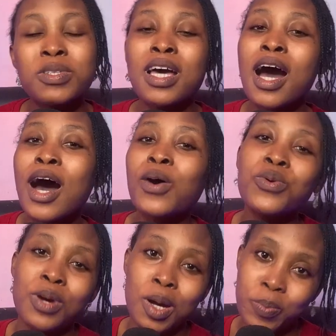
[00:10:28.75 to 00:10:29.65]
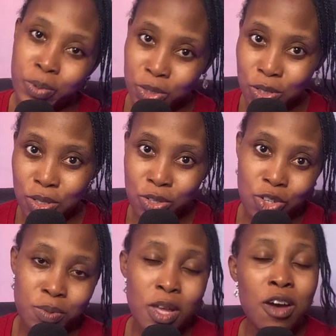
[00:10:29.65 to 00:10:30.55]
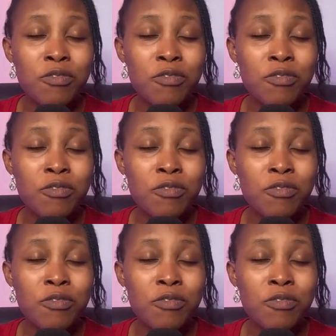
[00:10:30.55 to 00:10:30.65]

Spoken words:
It's how you approach this job.